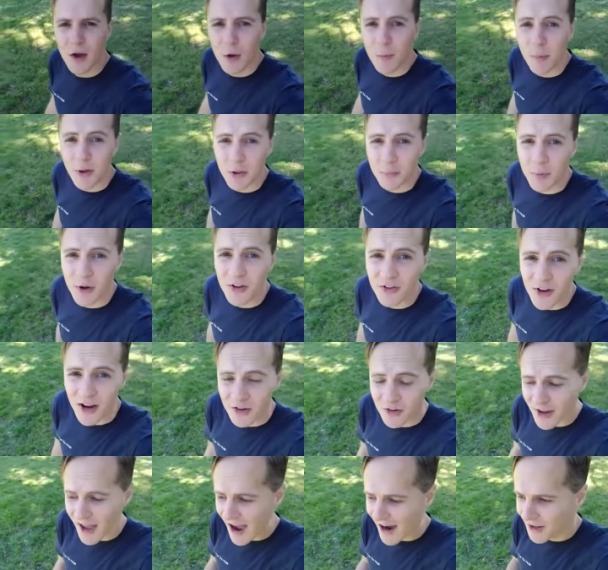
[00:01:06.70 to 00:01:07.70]
But the plan is to
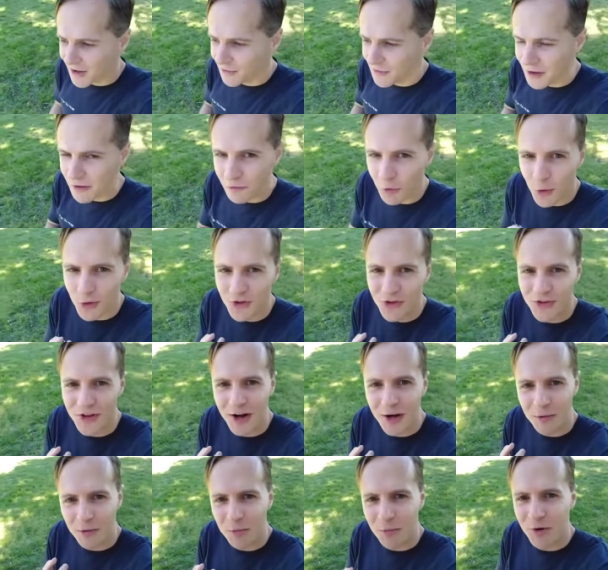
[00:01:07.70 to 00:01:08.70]
actually actively avoid the
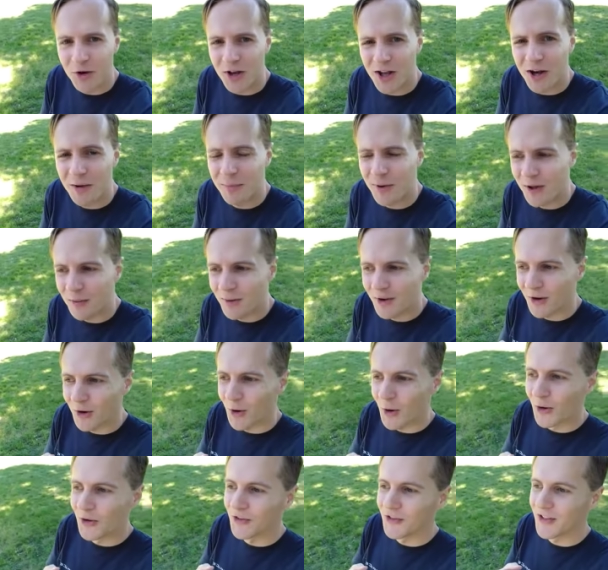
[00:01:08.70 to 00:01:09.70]
startup community up here
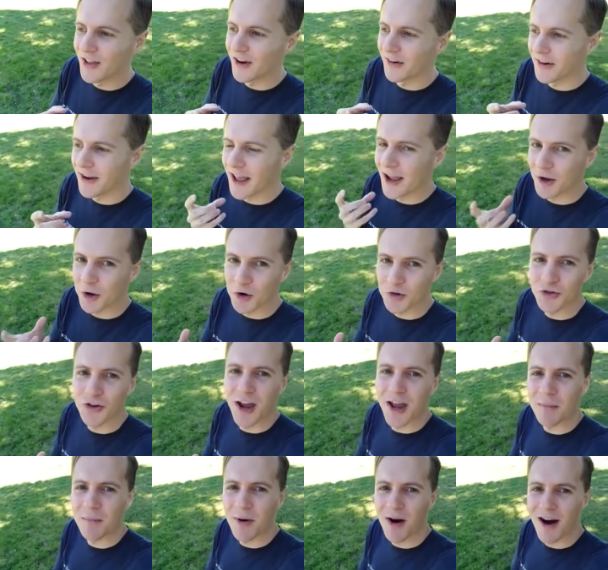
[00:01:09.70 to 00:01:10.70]
because they're an echo
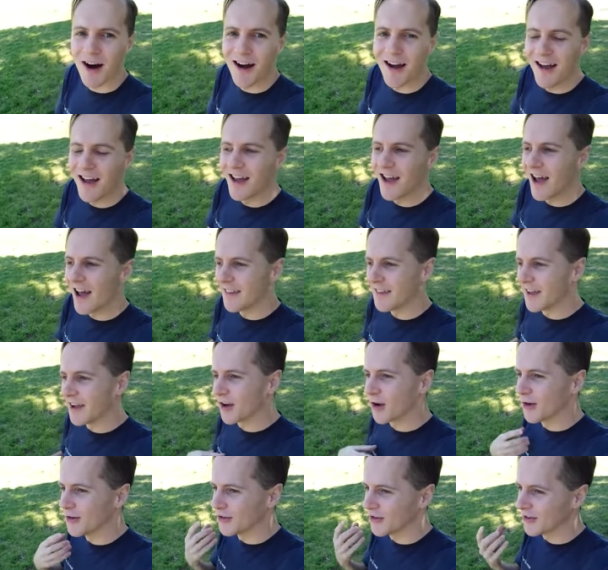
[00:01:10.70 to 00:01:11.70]
chamber and they're
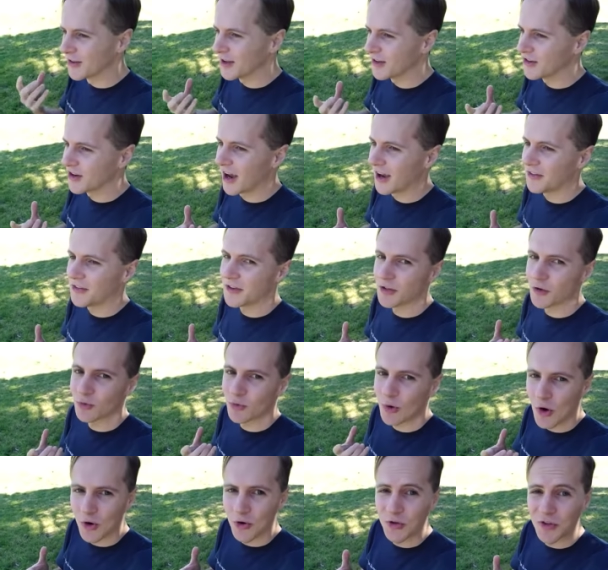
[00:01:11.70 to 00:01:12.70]
constantly chasing the
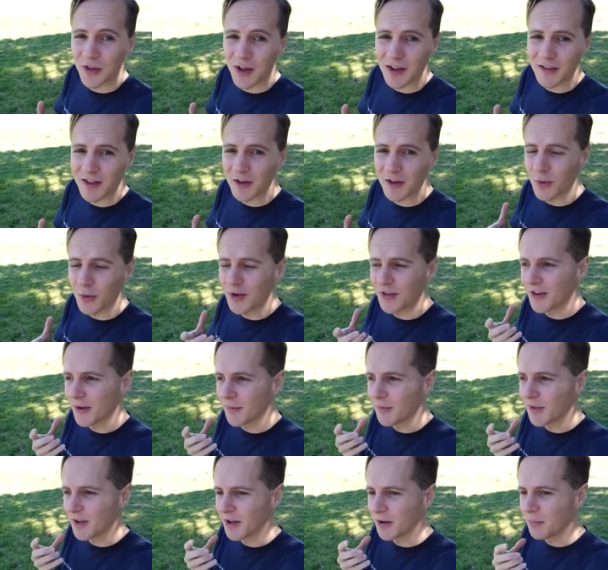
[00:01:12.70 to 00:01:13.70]
wrong thing. They're doing
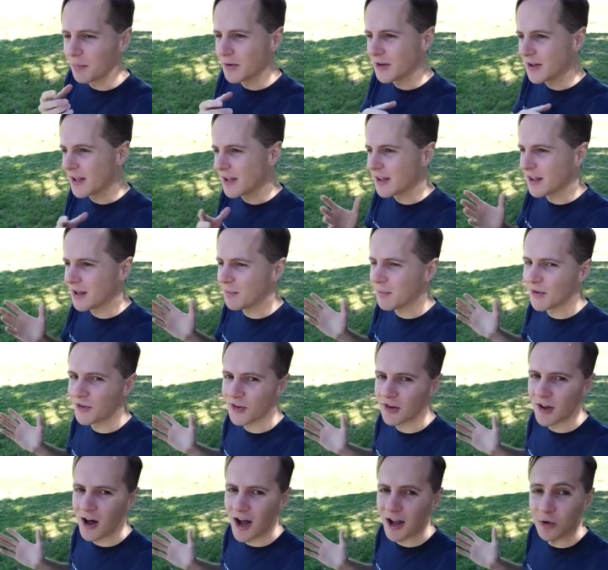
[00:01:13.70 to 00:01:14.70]
something completely
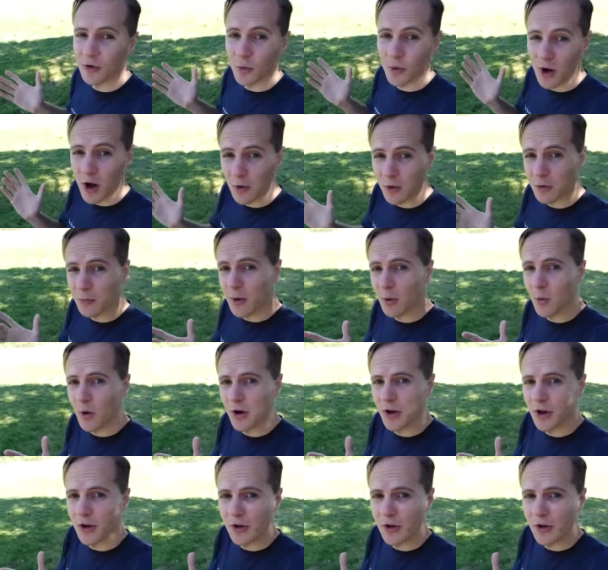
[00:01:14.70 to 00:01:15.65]
misaligned to what I want to be working